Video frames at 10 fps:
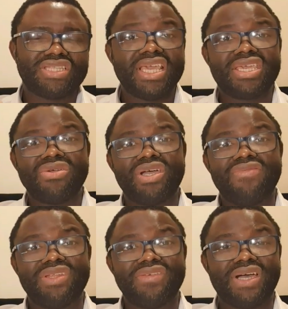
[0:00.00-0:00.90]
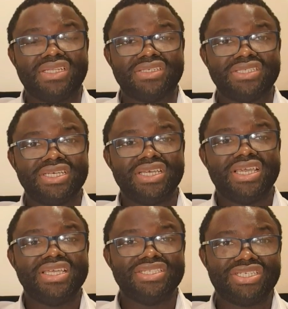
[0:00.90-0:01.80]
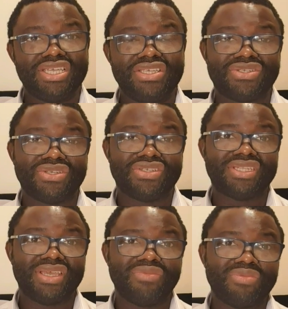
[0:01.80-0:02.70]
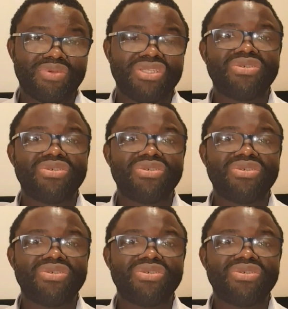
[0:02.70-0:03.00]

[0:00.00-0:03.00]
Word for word: Thank you, Heavenly Father. In Jesus' name we pray.